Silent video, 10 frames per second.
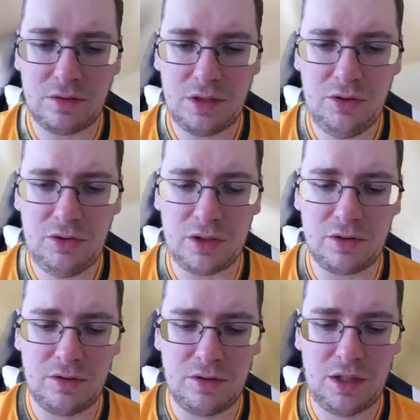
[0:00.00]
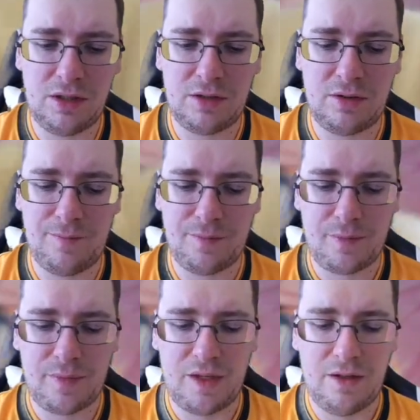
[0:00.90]
Interesting. Okay, so
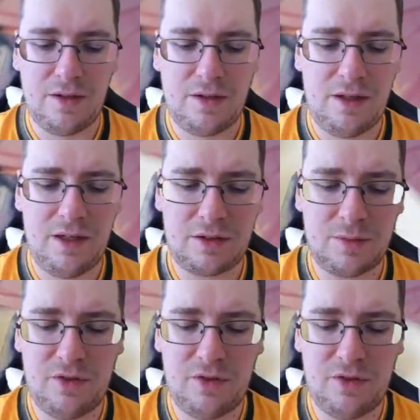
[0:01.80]
you got some